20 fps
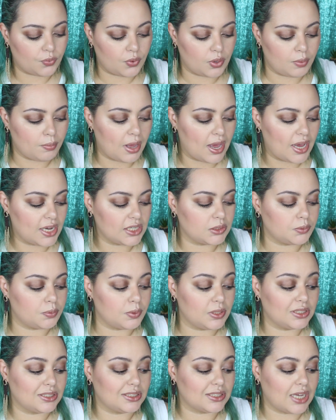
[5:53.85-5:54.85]
3 bags
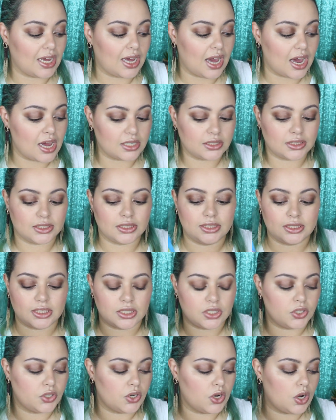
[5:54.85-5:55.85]
because I honestly
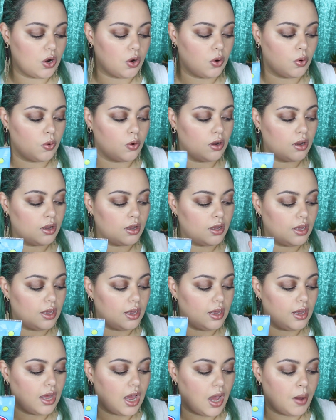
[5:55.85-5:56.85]
didn't know
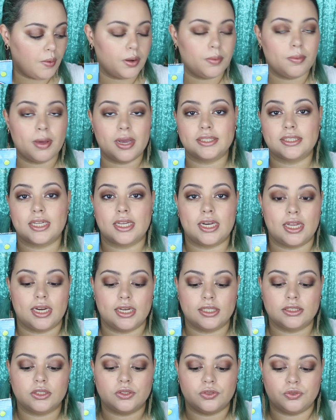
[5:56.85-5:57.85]
how many bags I
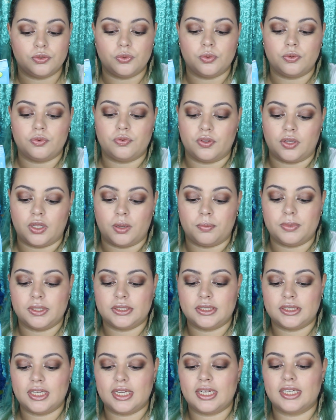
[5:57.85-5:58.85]
needed to fill up
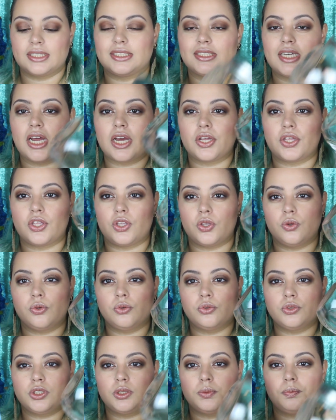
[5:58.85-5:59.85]
this thing. It's not
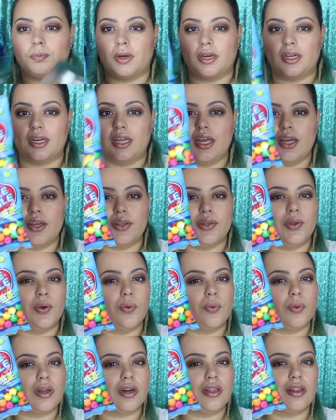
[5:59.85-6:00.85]
huge, but you
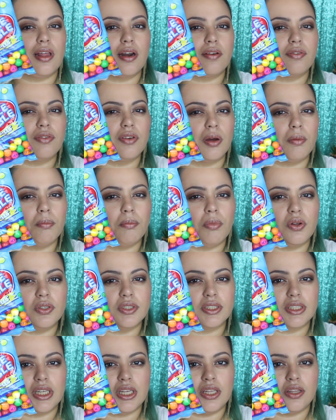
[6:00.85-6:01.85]
don't get a lot of
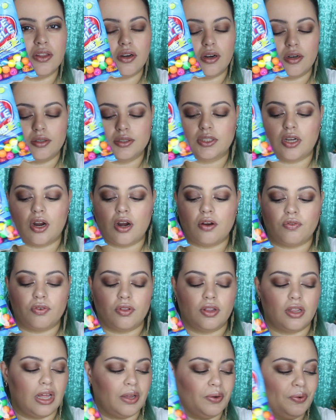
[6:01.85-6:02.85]
gumballs either. Sorry
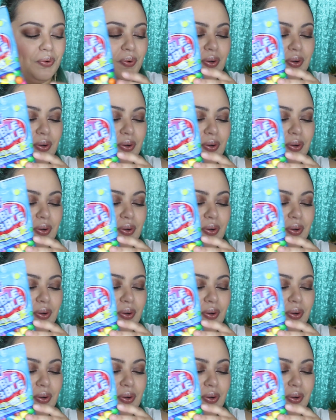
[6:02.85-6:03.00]
for the loud